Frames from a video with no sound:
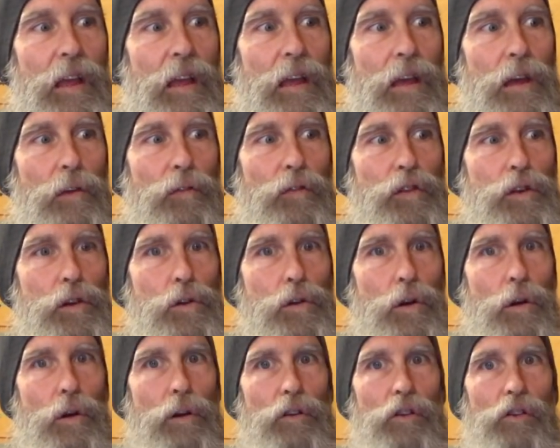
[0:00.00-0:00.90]
if
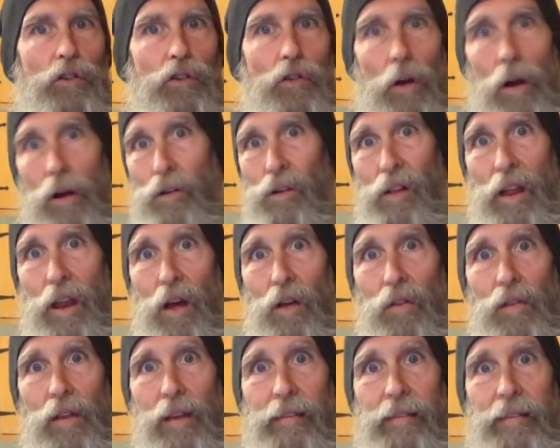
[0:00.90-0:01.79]
you're struggling
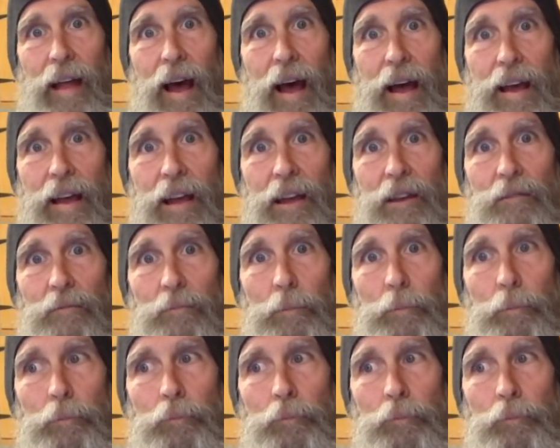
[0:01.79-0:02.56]
on this diet,